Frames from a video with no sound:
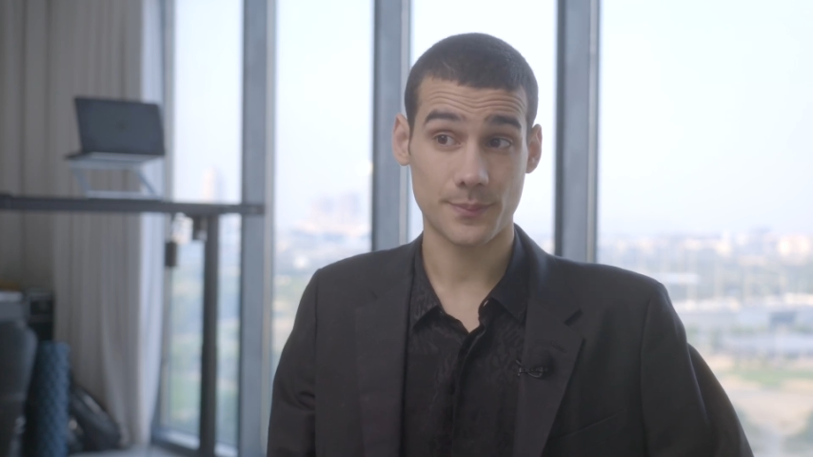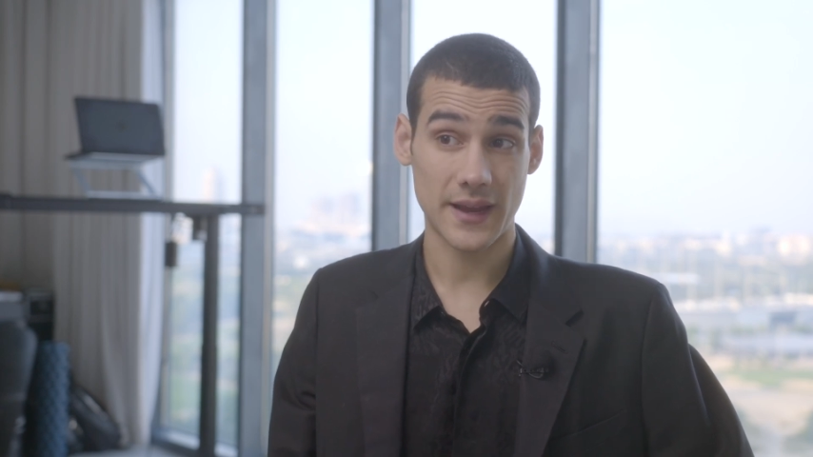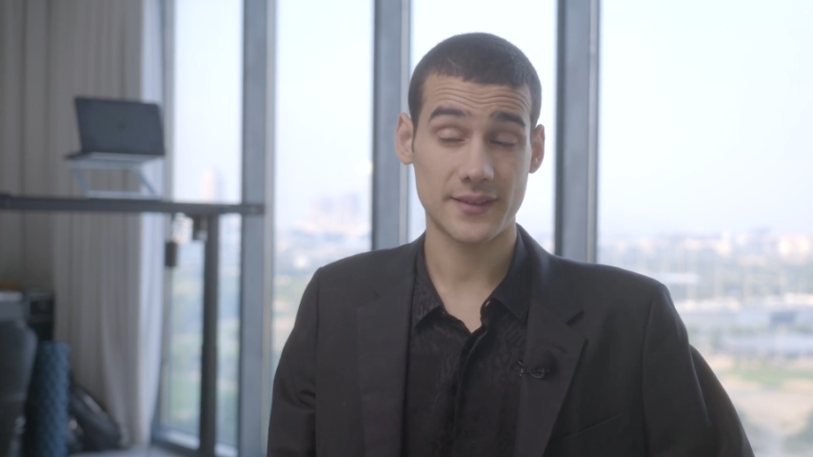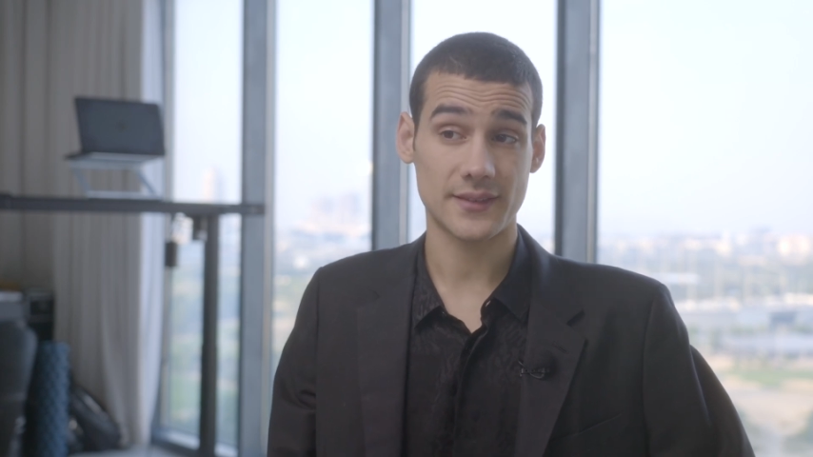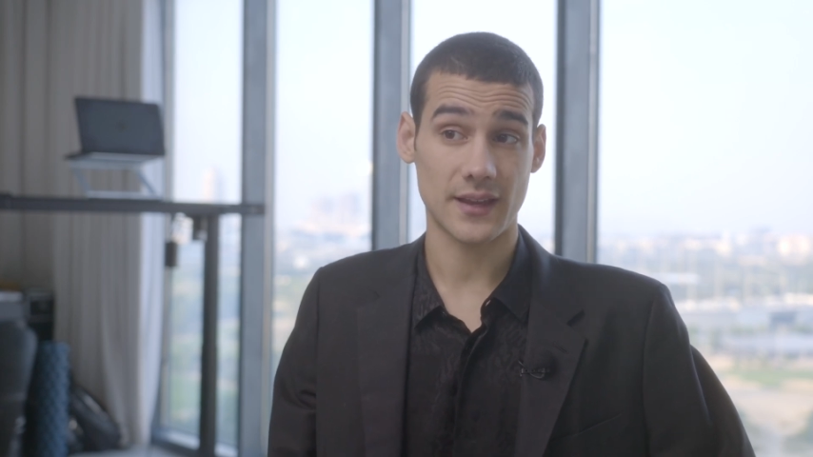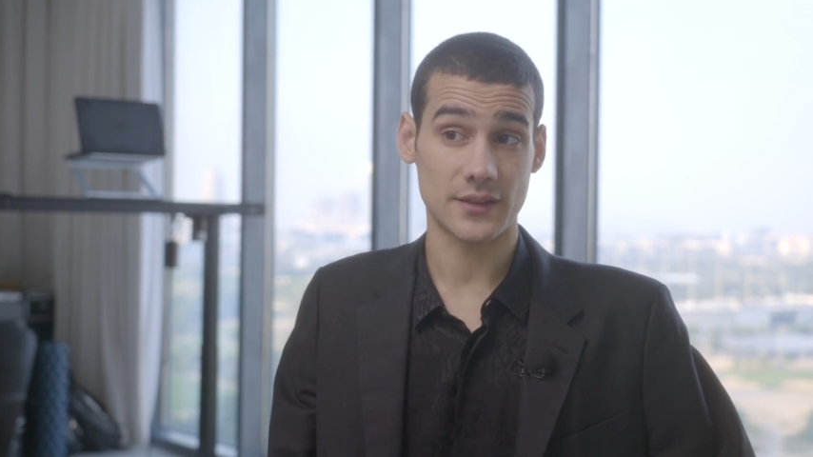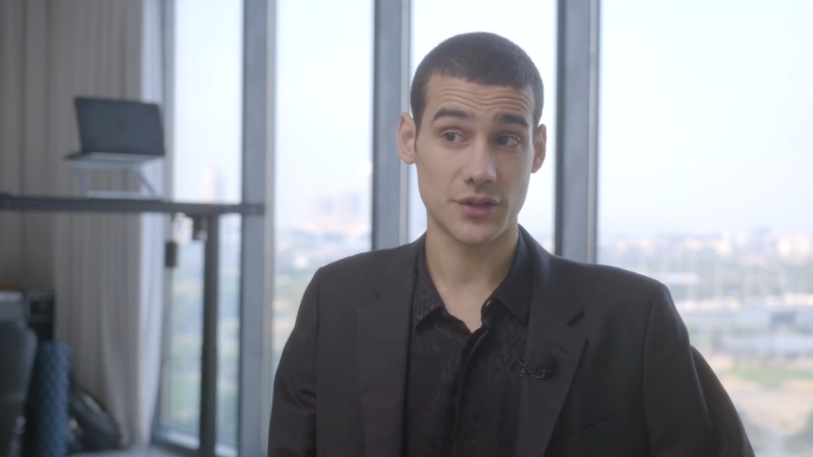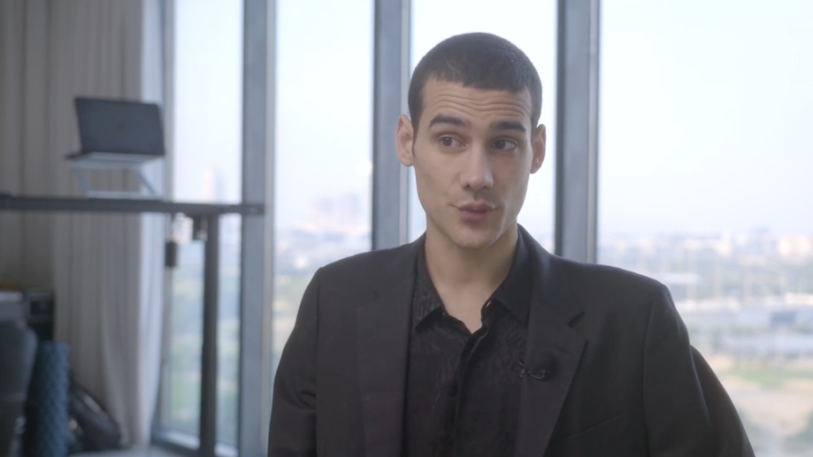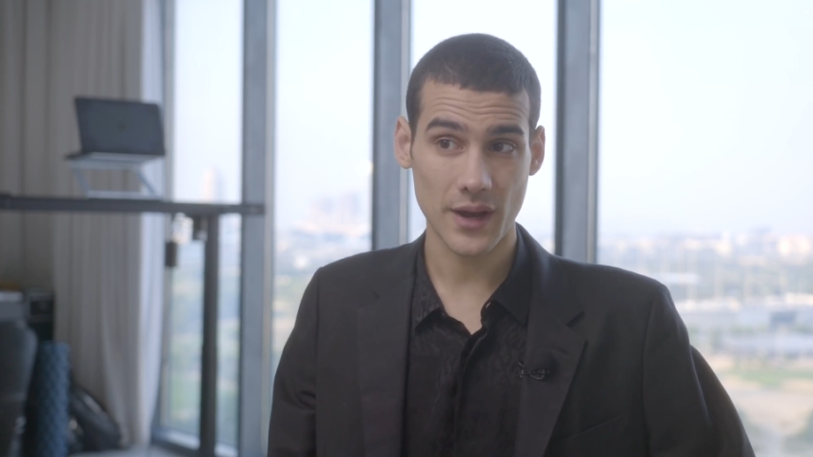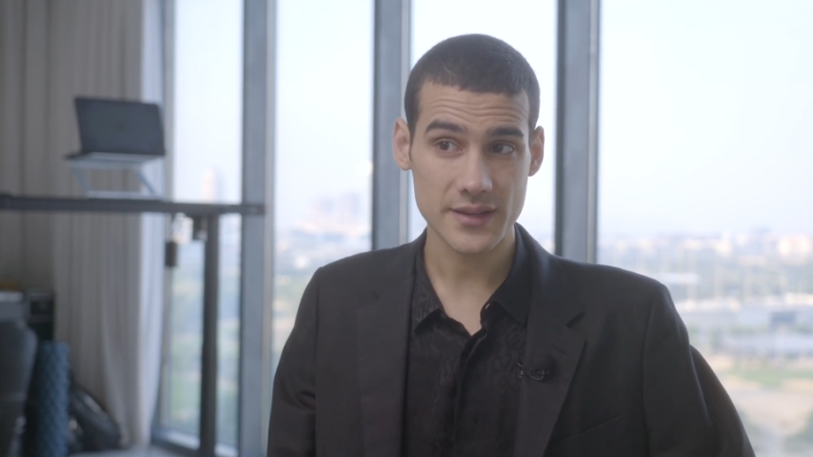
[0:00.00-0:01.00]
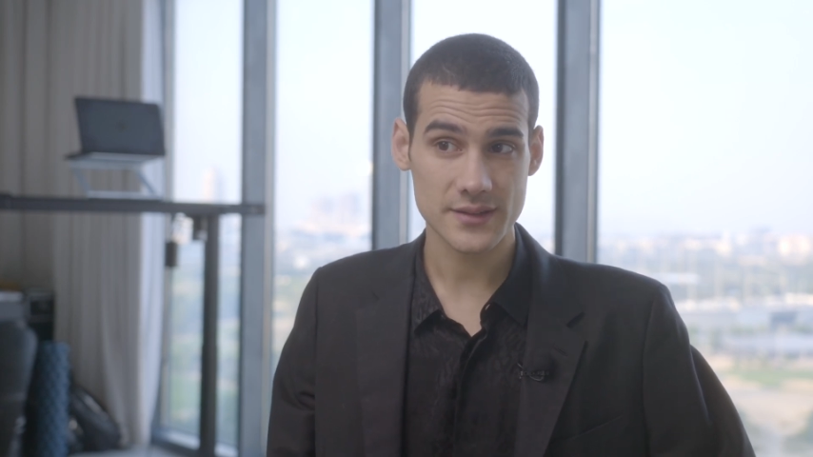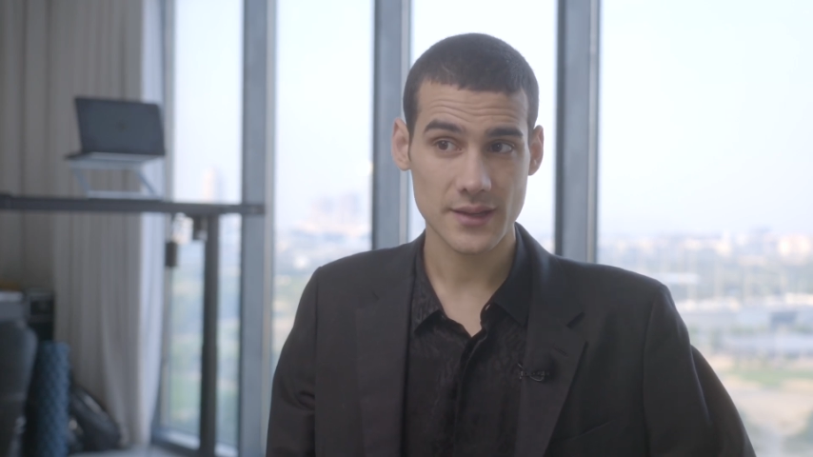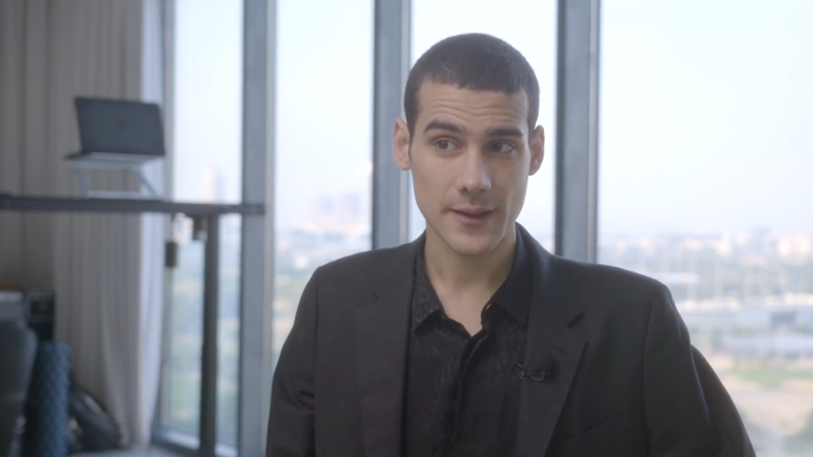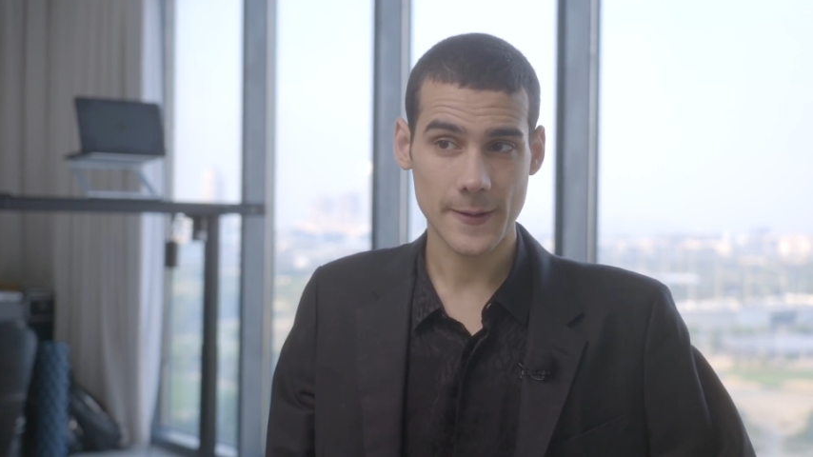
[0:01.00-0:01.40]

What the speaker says: based in the US,